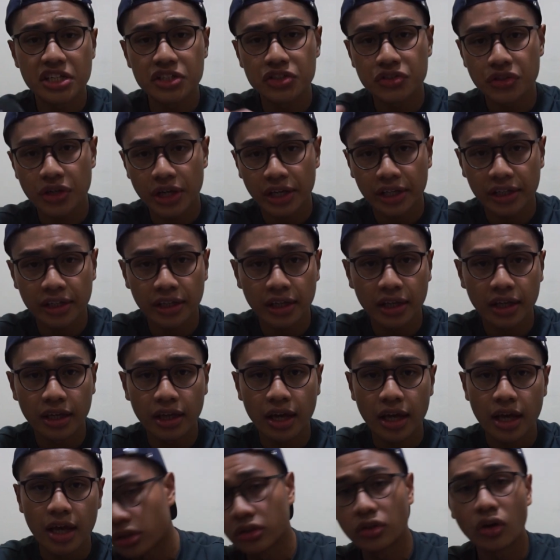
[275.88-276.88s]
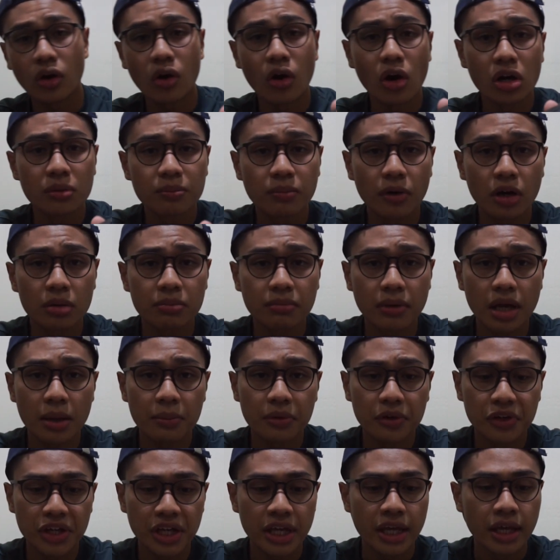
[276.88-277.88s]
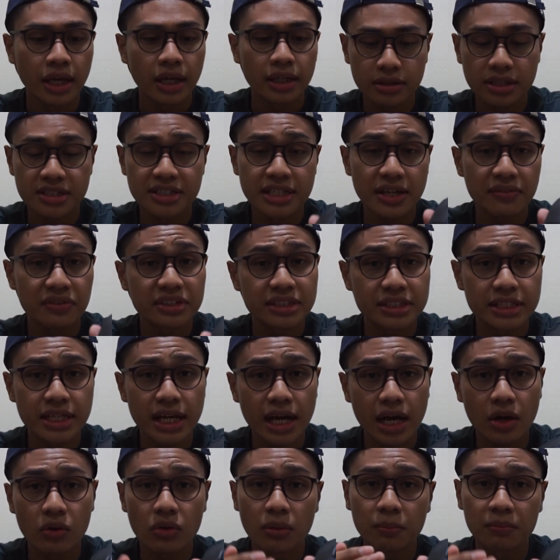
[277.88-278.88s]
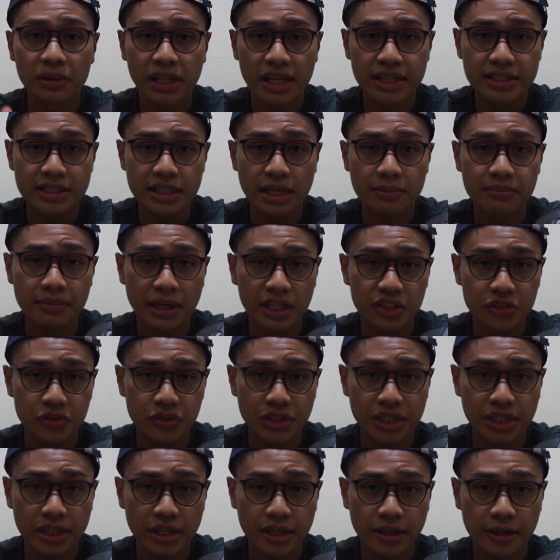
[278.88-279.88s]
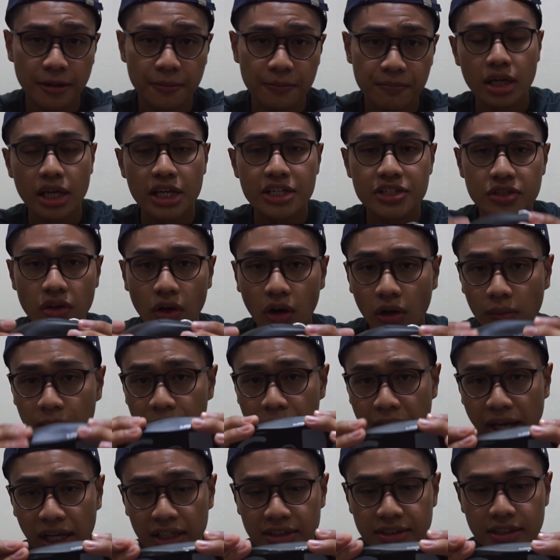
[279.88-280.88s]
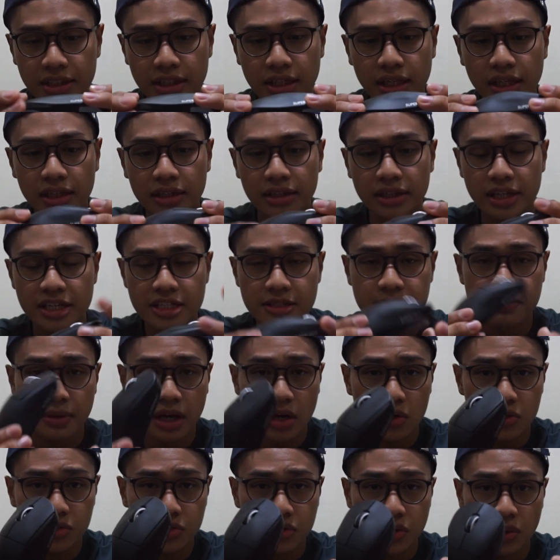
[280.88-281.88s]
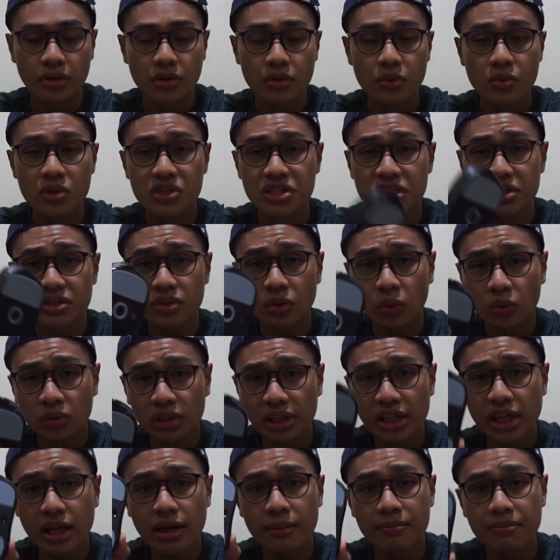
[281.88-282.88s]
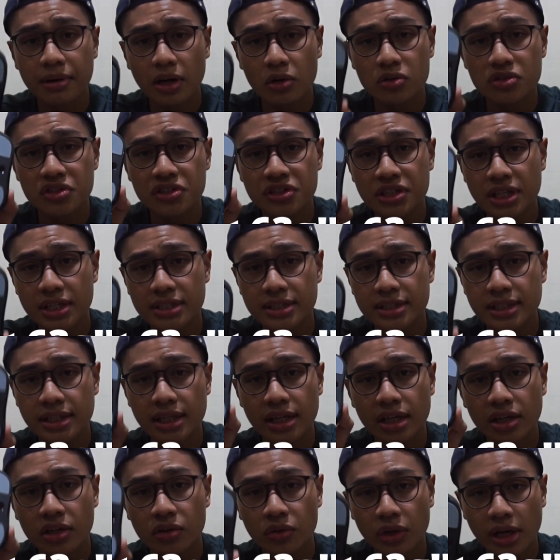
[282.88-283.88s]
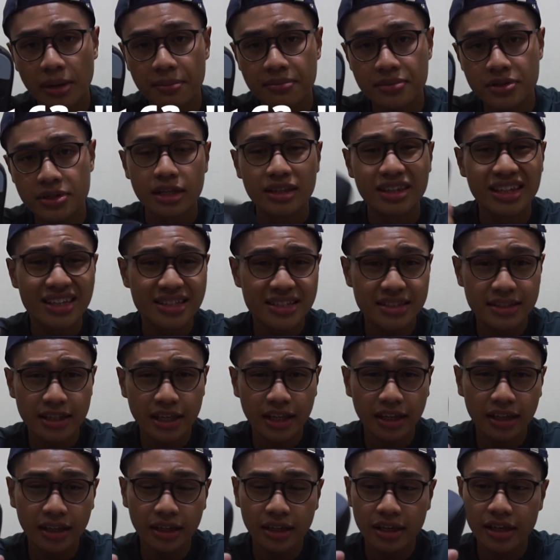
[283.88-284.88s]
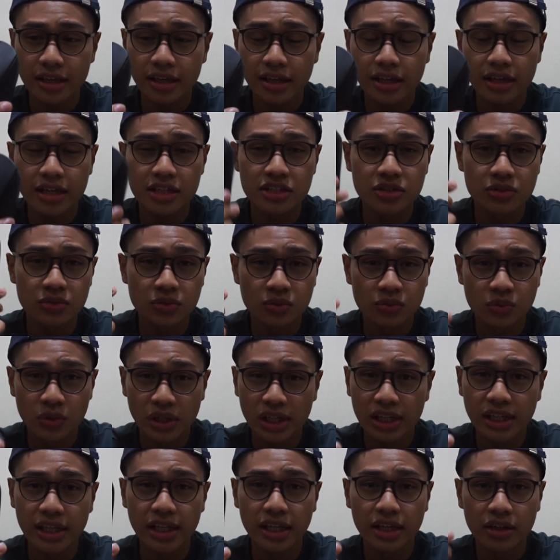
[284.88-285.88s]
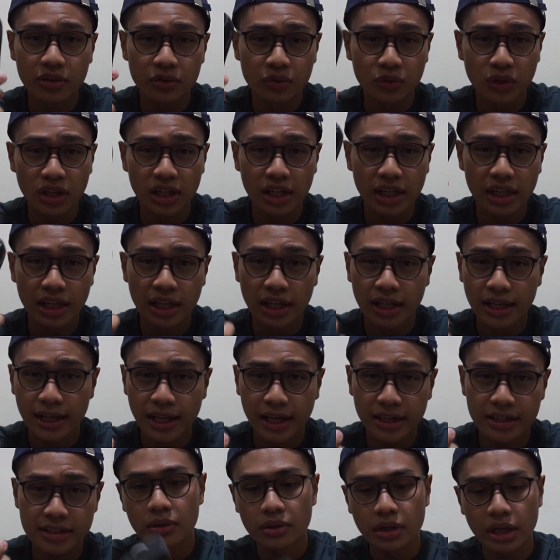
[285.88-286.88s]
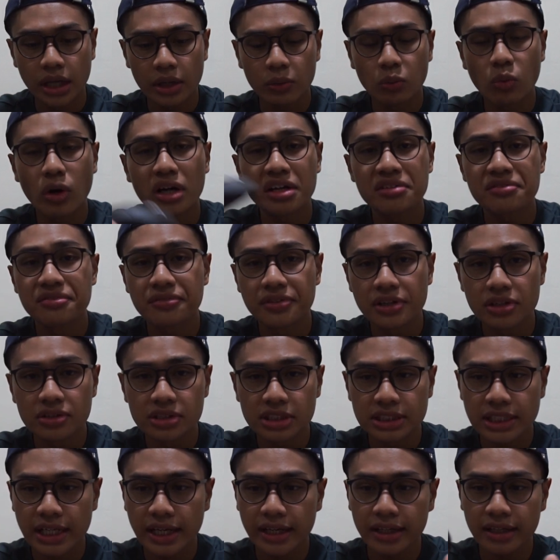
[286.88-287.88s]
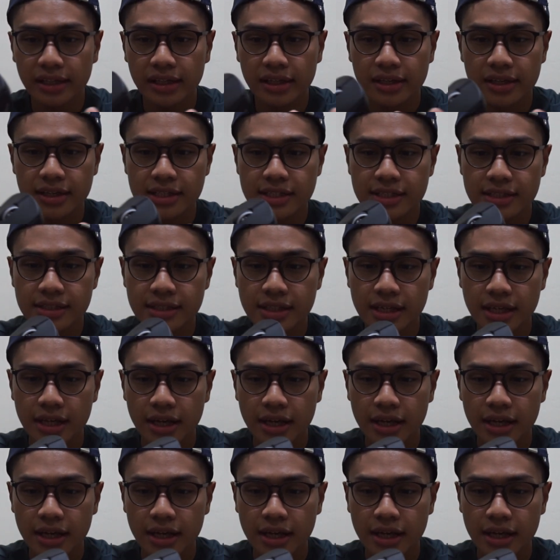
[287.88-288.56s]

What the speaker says: tracking, the onboard memory, the 70-hour playtime battery here, is all packed in this mouse, which is only about 60 grams. This thing is really light, and what it feels like is